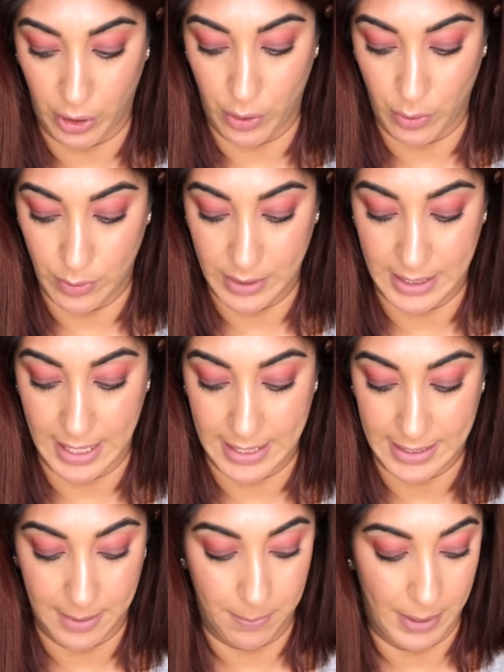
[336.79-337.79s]
to use
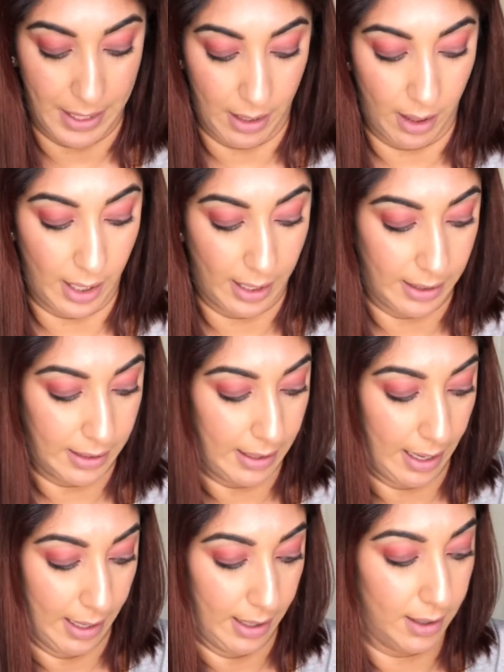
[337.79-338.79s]
Isabel
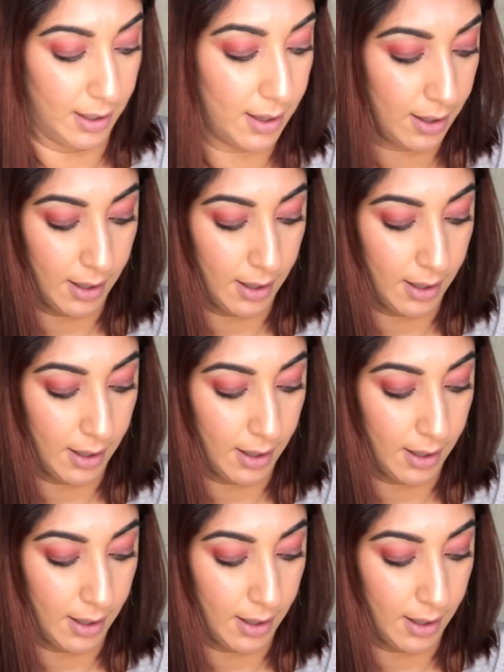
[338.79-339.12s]
again.